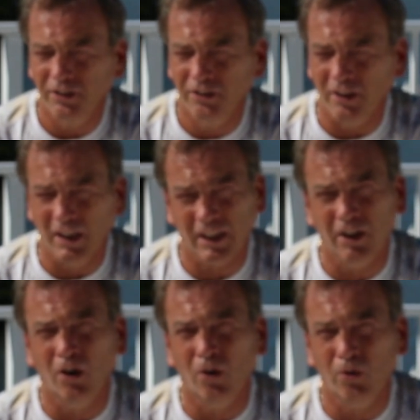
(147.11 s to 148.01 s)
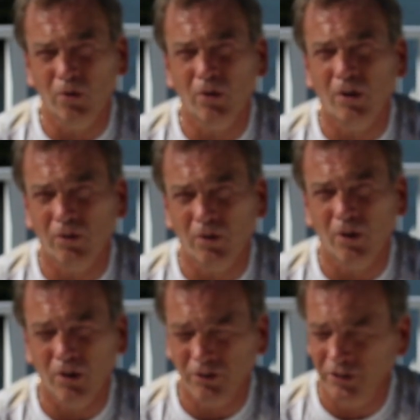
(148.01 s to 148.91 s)
to let go
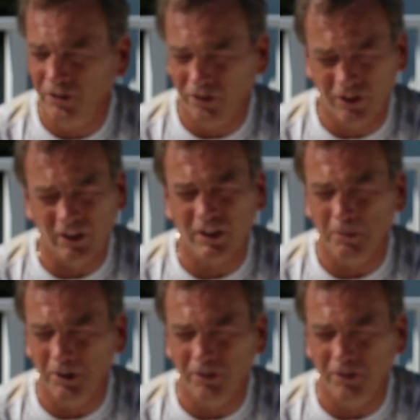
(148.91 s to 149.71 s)
Tilikum